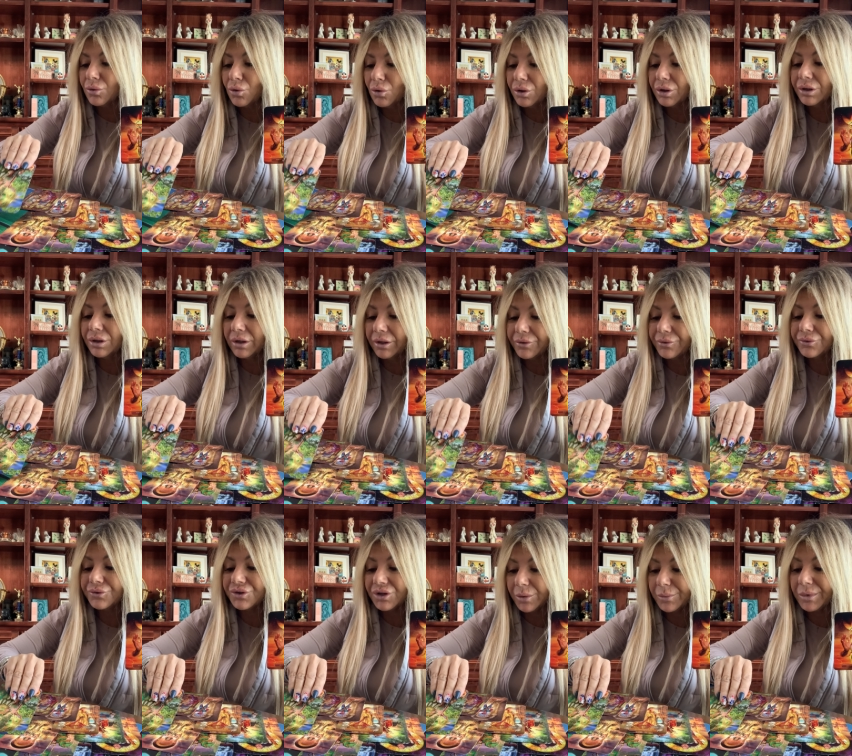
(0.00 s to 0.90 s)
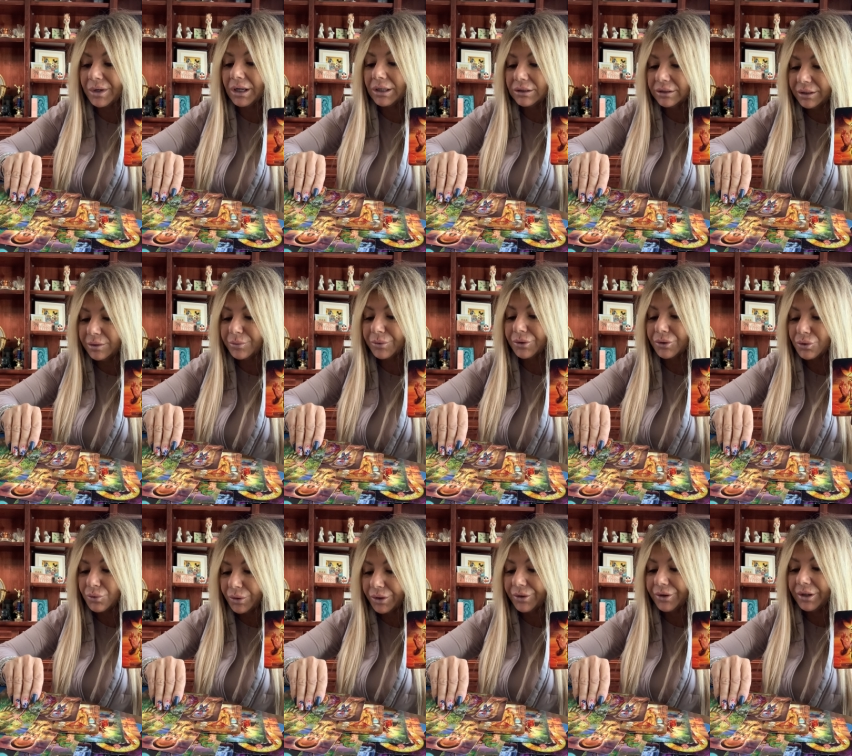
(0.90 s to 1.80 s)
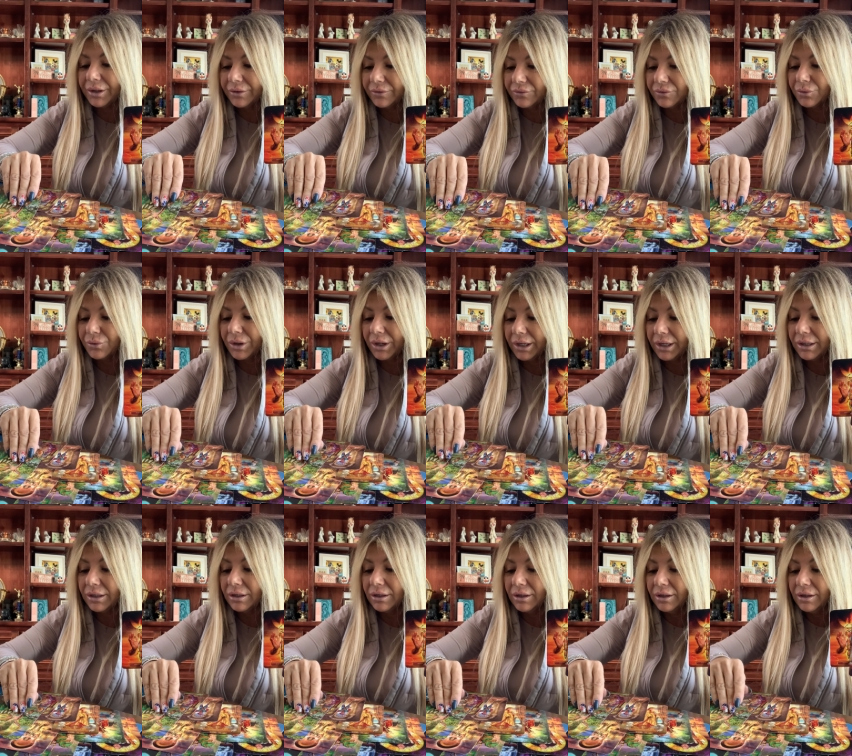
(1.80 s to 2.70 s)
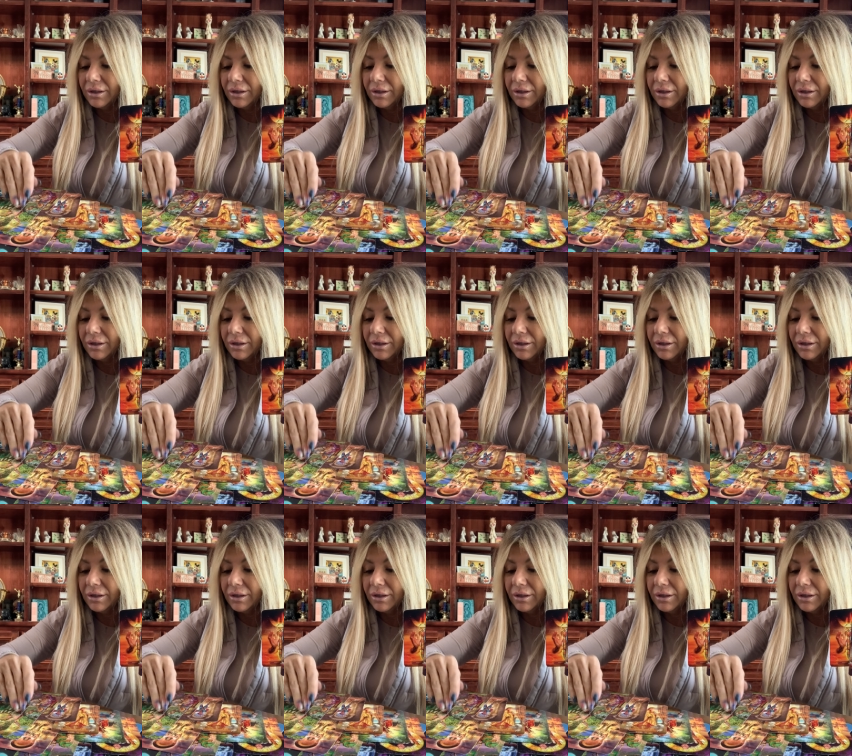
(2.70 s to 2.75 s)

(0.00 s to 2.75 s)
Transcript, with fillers: or another Gemini, Libra, Aquarius, okay?